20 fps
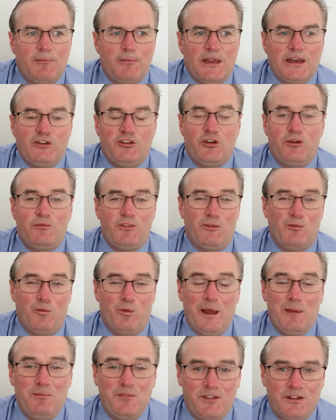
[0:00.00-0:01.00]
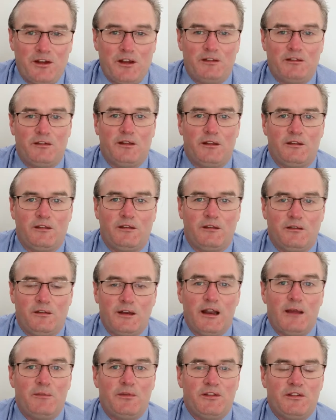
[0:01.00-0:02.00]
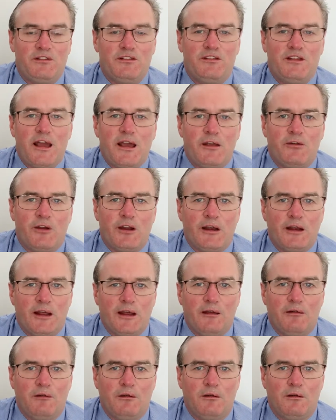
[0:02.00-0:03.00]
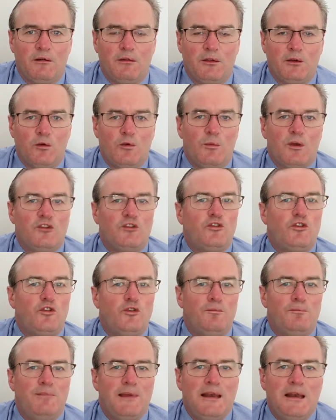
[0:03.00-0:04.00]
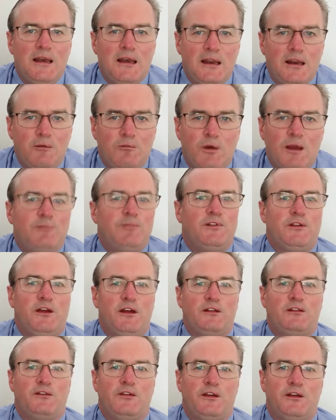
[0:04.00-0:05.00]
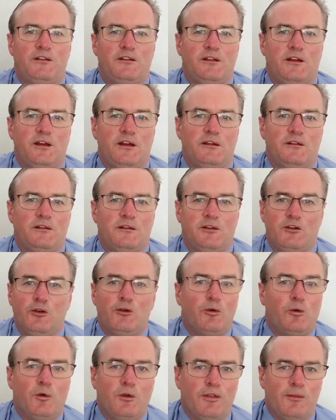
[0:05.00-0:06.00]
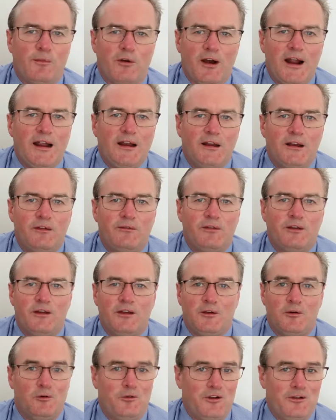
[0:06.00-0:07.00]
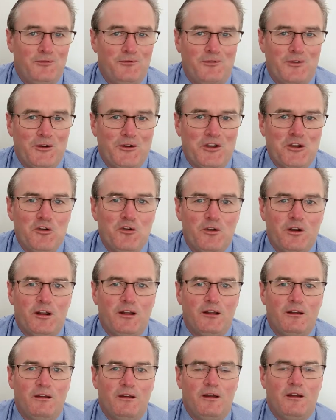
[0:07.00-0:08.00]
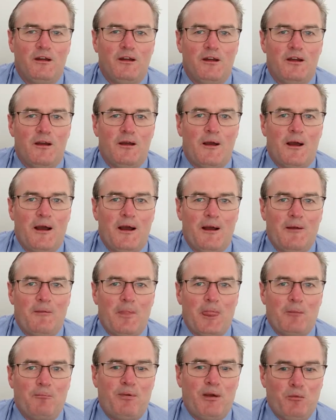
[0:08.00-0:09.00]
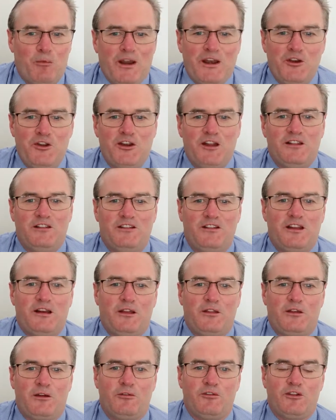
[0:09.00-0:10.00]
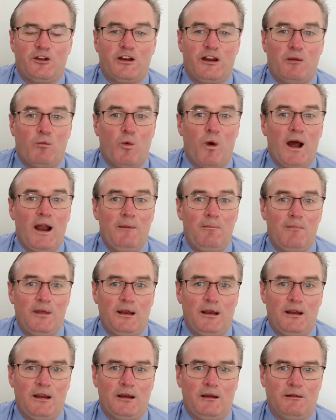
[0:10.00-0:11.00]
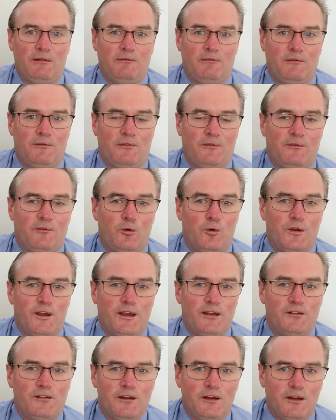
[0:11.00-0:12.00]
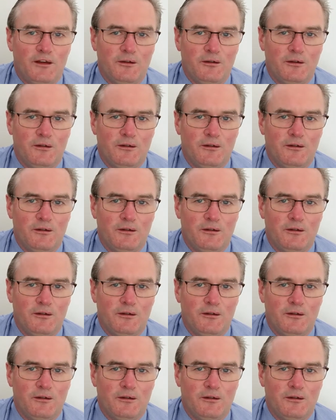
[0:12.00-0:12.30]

In terms of websites, the numbers are staggering now. There are almost 2 billion websites these days. Not all of them are active or even very good. But when you consider there was only 1 billion 4 years ago,